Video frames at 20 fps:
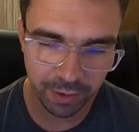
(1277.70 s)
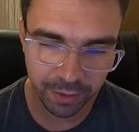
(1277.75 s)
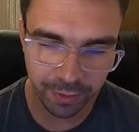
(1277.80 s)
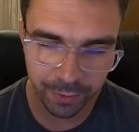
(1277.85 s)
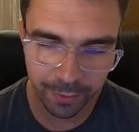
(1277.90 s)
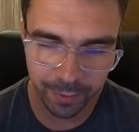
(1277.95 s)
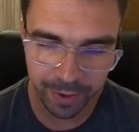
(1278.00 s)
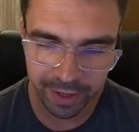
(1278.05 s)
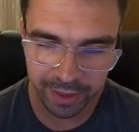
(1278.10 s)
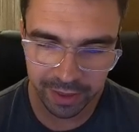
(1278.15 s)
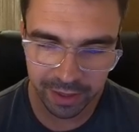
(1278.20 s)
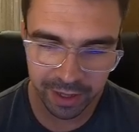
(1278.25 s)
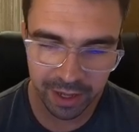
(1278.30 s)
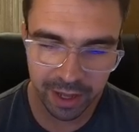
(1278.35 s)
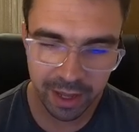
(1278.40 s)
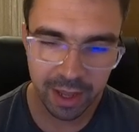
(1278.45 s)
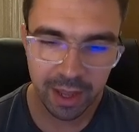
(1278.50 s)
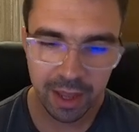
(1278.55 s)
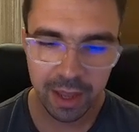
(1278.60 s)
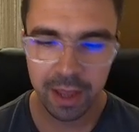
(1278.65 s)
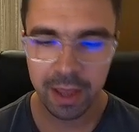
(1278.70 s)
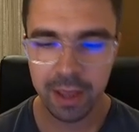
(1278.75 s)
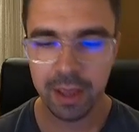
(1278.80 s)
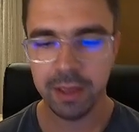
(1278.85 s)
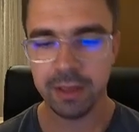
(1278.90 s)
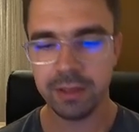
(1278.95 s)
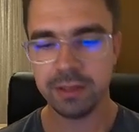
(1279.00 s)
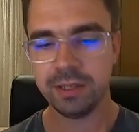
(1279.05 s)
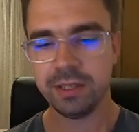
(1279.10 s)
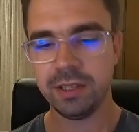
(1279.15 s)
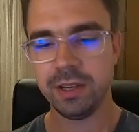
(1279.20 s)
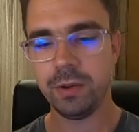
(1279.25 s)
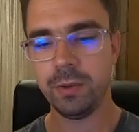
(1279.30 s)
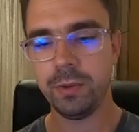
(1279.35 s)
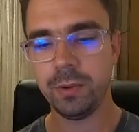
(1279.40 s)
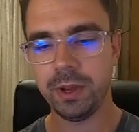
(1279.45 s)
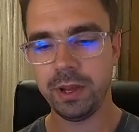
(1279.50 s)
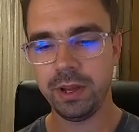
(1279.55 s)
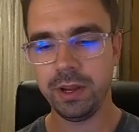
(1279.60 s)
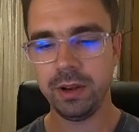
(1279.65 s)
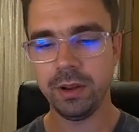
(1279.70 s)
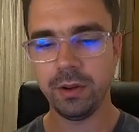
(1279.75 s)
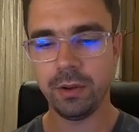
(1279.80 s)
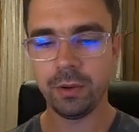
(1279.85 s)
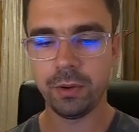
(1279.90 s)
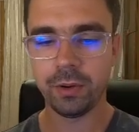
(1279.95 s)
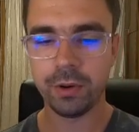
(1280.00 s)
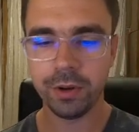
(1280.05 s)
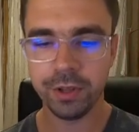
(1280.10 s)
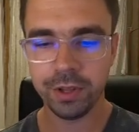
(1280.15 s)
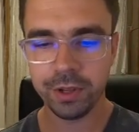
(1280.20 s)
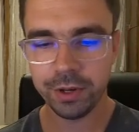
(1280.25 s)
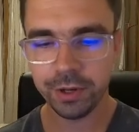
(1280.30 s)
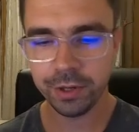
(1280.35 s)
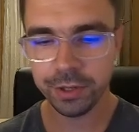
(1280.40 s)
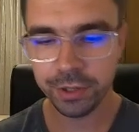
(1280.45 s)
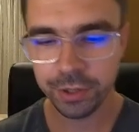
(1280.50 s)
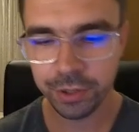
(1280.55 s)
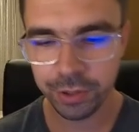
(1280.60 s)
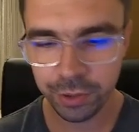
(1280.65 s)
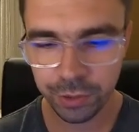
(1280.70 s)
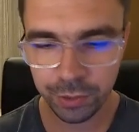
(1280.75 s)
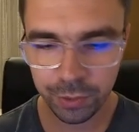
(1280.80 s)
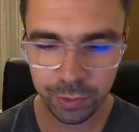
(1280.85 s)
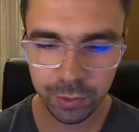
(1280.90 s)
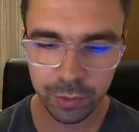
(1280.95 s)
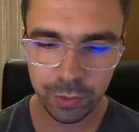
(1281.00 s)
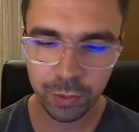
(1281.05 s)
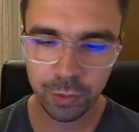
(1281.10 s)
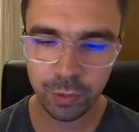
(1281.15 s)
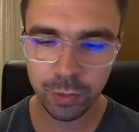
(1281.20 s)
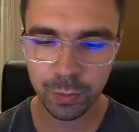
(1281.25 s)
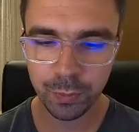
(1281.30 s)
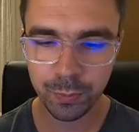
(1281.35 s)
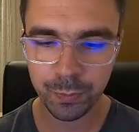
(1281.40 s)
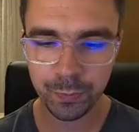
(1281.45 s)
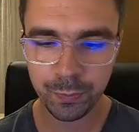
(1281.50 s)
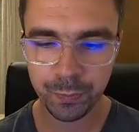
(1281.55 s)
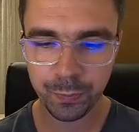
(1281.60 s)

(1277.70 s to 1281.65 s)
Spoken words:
Great. So in order to